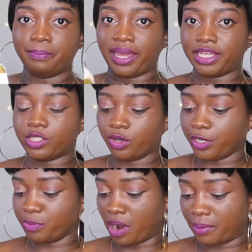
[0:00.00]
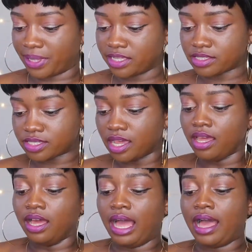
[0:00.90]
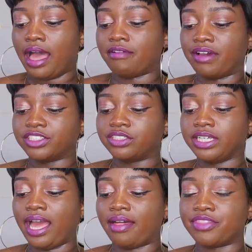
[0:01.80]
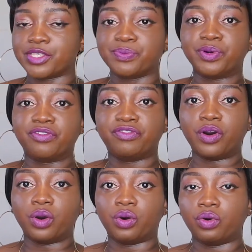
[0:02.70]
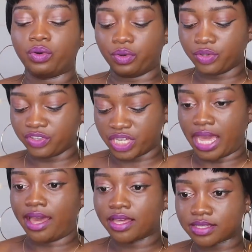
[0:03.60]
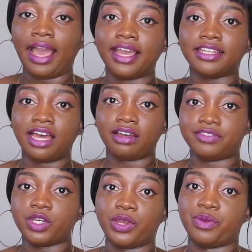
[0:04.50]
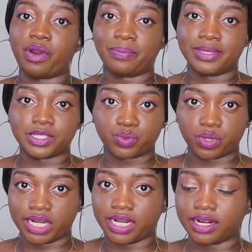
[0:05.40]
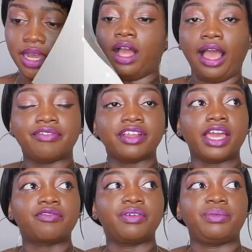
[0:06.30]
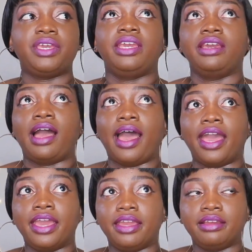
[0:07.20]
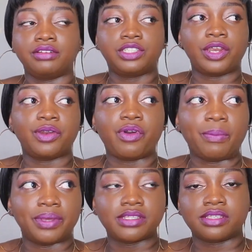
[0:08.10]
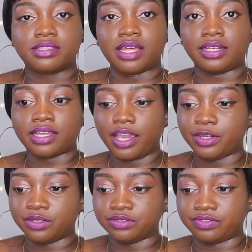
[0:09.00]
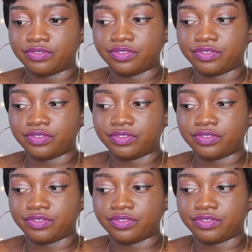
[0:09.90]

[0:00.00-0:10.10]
by Tony Robbins. I've actually had this book for years. I love Tony Robbins' work. I feel like for me, Tony Robbins is that kind of